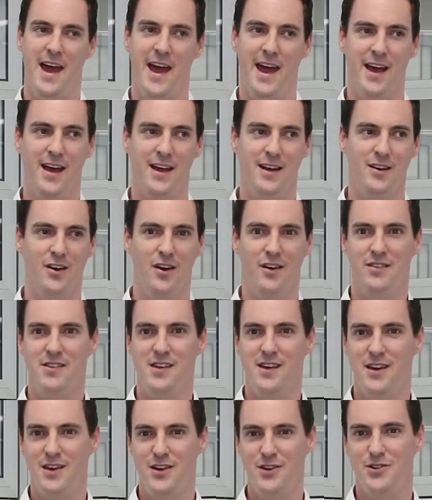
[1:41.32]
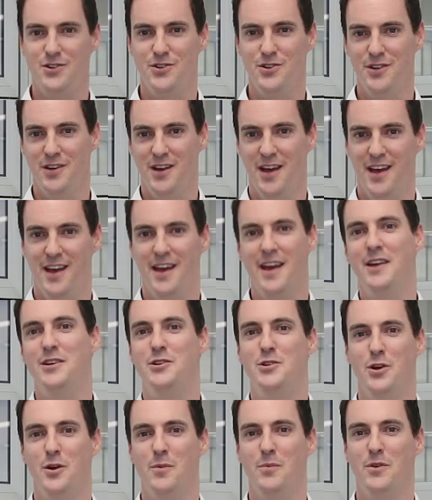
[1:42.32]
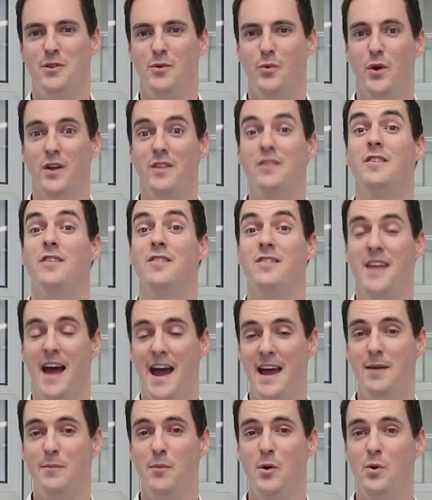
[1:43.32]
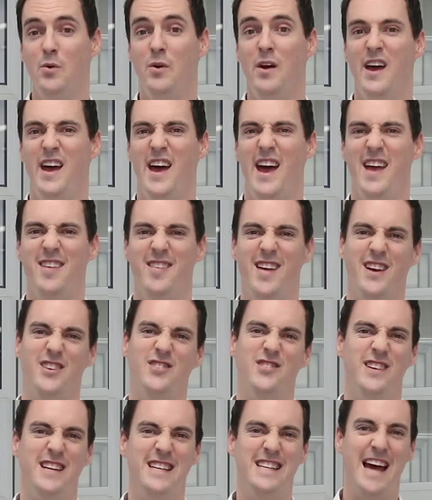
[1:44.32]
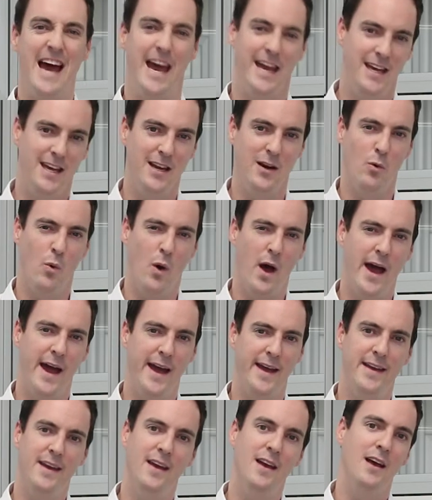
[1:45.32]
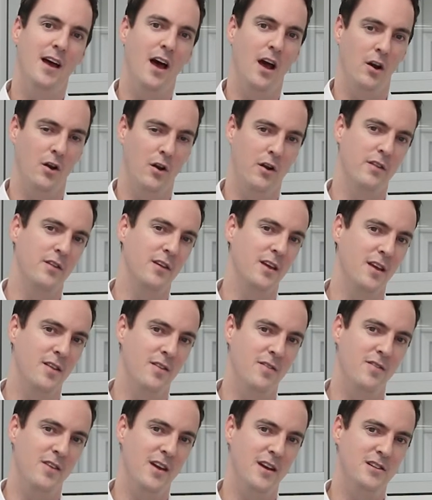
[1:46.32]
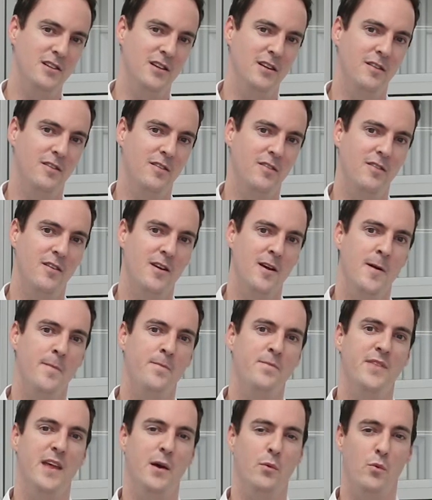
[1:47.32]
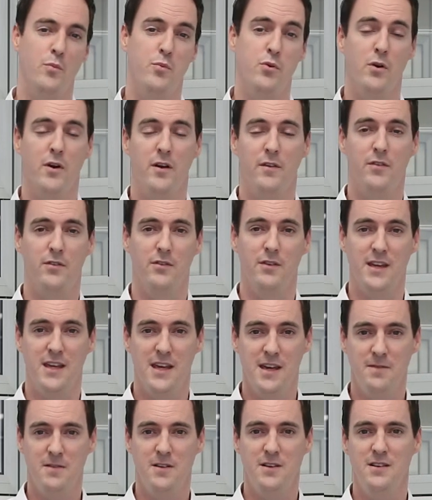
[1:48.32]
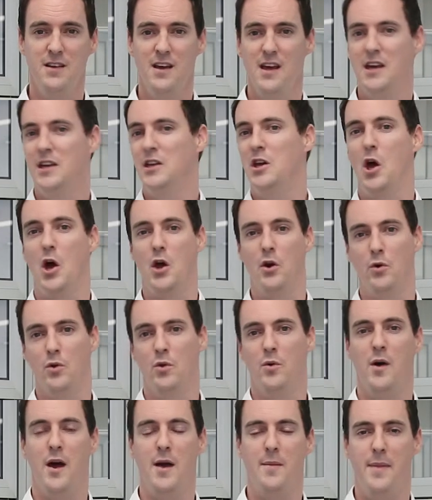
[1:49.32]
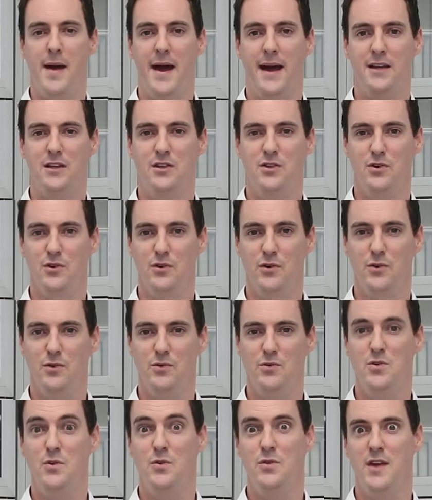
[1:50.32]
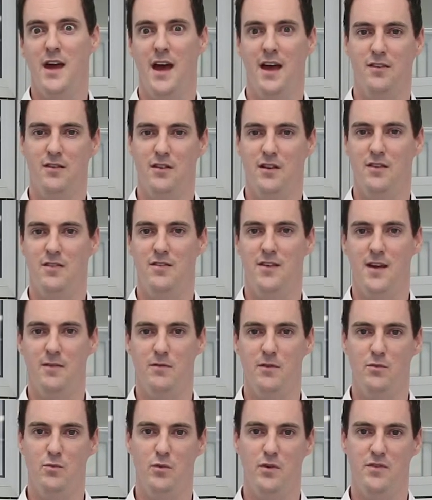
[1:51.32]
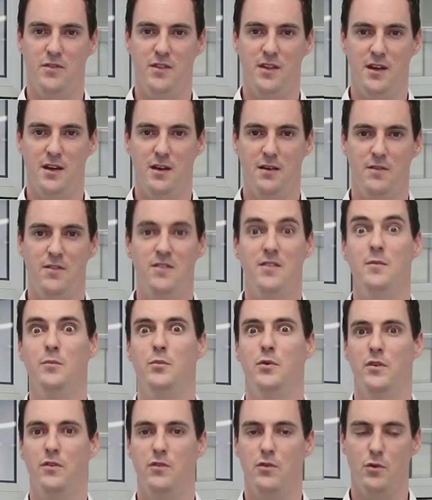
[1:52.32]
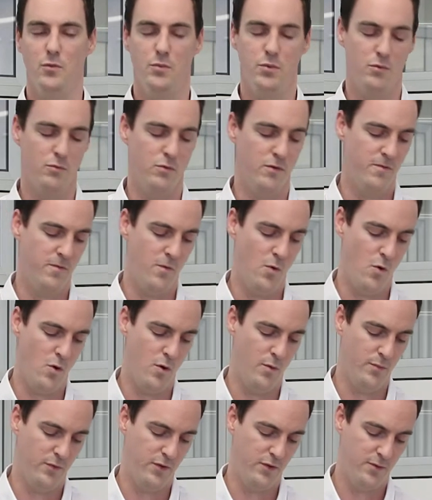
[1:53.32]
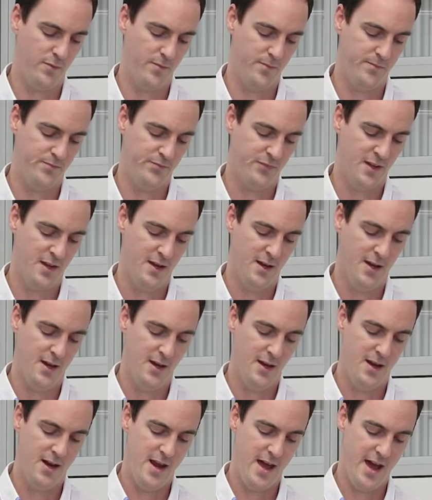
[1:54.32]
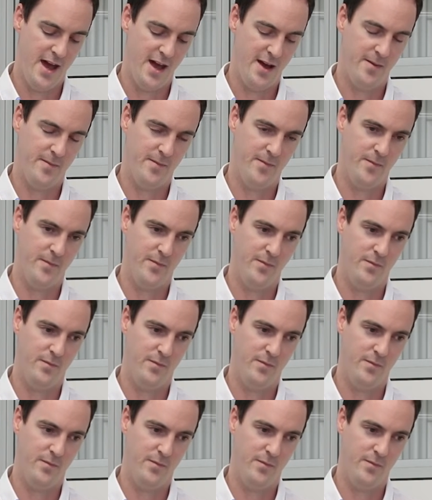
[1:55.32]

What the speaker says: And I think you should interpret the word sustainable as actually taking away a lot of the concessions that were previously given, going all the way back to 2007 with the Simple Super reforms. Now,